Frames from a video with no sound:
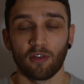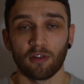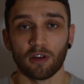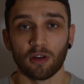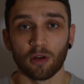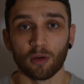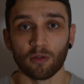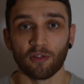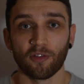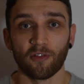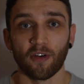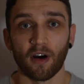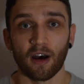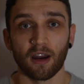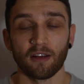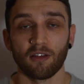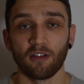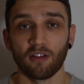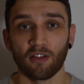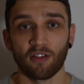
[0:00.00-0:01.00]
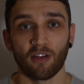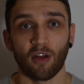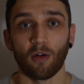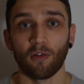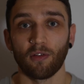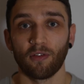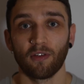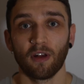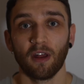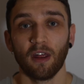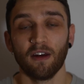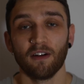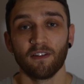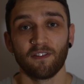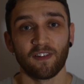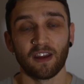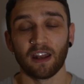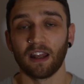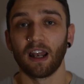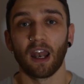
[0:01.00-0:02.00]
you'll find yourself
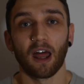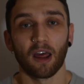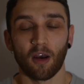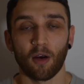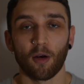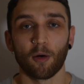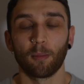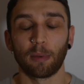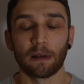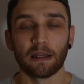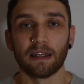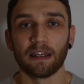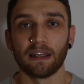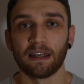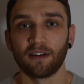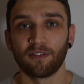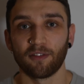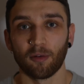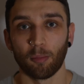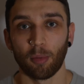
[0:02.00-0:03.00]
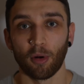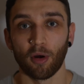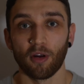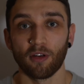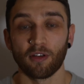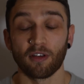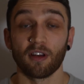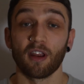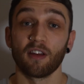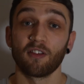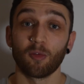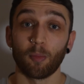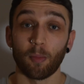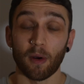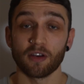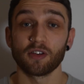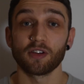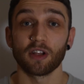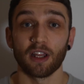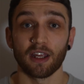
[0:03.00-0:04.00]
feeling like a completely different person,
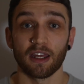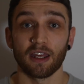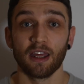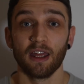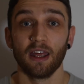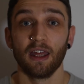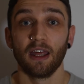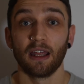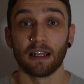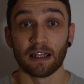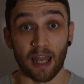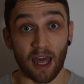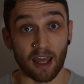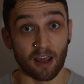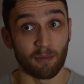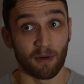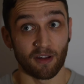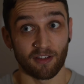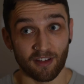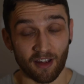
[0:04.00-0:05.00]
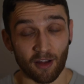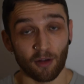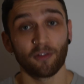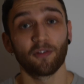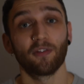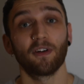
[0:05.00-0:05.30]
especially like myself,